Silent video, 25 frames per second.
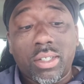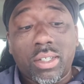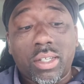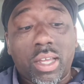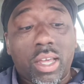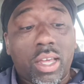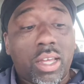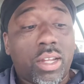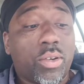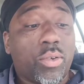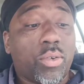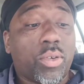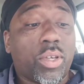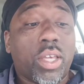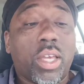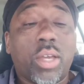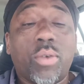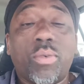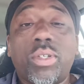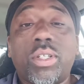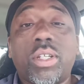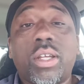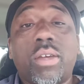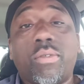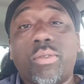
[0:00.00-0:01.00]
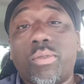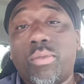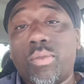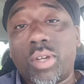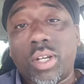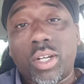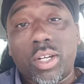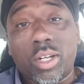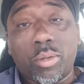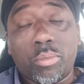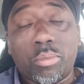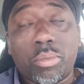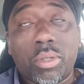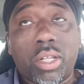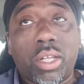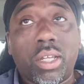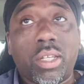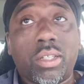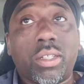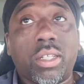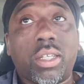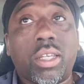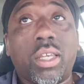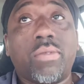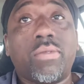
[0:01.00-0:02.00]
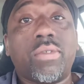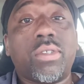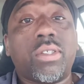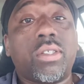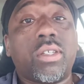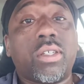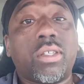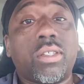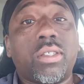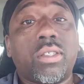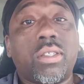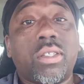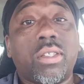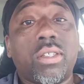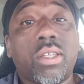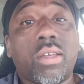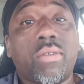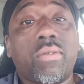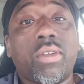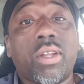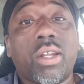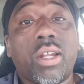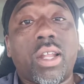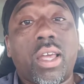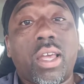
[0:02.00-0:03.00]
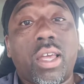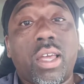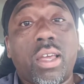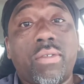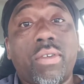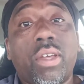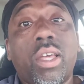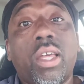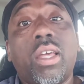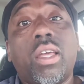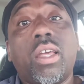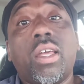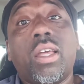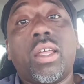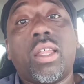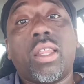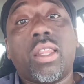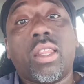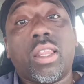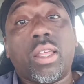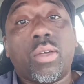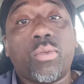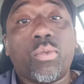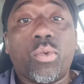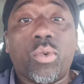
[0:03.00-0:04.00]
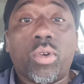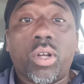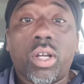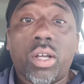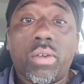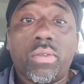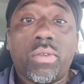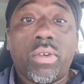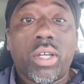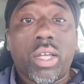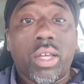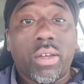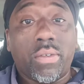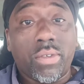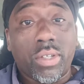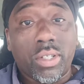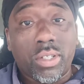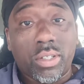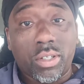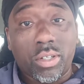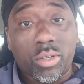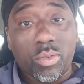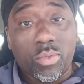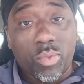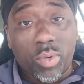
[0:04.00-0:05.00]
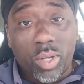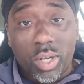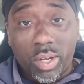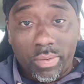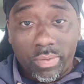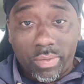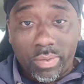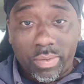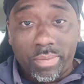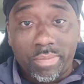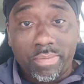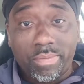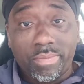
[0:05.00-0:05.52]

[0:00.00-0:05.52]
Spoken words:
I don't care whichever one of them plays. They give me 6, 7.5. They will cover every single one of them.